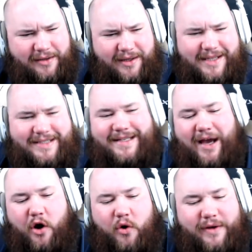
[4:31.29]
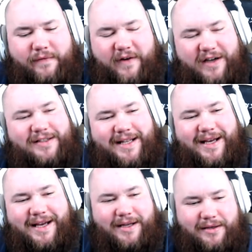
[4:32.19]
Let's go. We felt
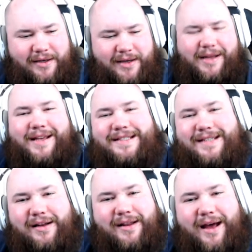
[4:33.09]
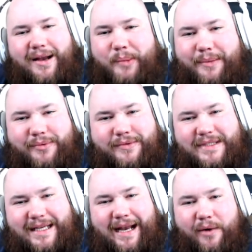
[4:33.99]
that. He said a lot of people
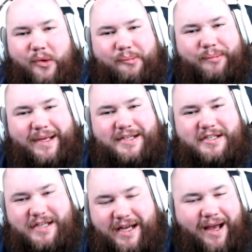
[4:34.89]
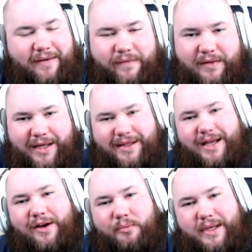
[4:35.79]
said I want B shit. I feel like
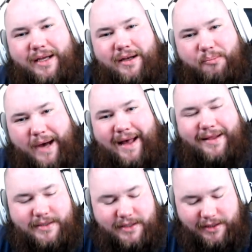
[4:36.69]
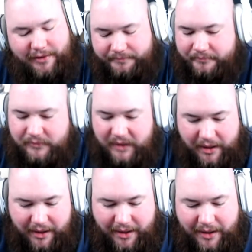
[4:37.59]
they owe me an apology.
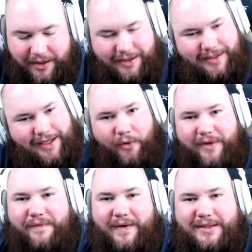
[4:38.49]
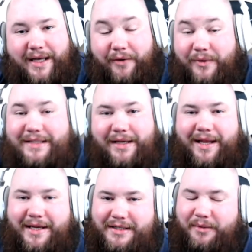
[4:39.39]
We felt that. We
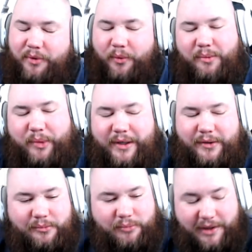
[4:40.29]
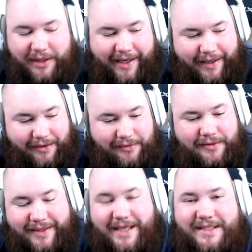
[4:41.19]
still ain't shit, but we building. But hey,
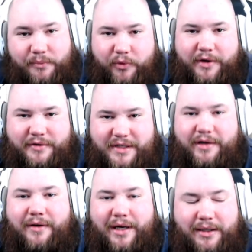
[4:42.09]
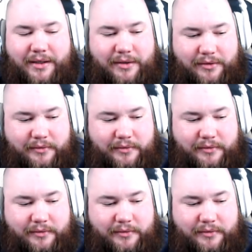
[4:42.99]
that's some real shit right there.